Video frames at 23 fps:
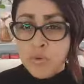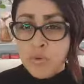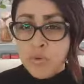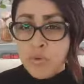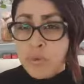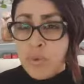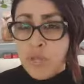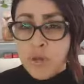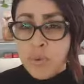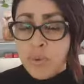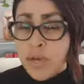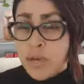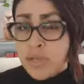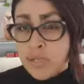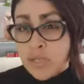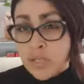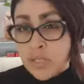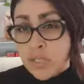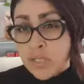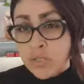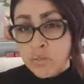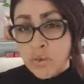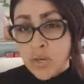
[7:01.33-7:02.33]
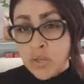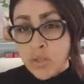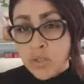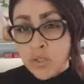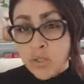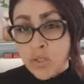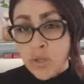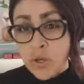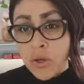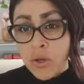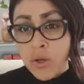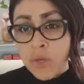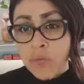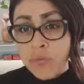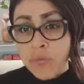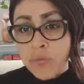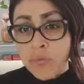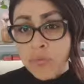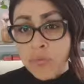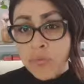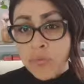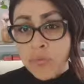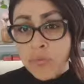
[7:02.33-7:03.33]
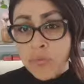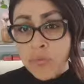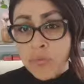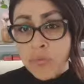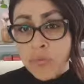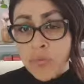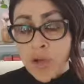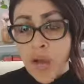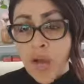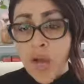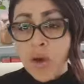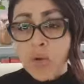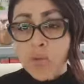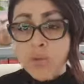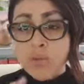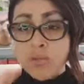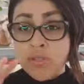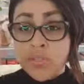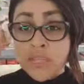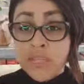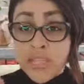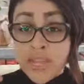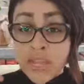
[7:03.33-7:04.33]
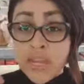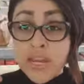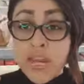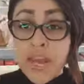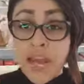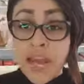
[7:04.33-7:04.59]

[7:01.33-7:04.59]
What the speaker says: would have been about 6 months ago. I was then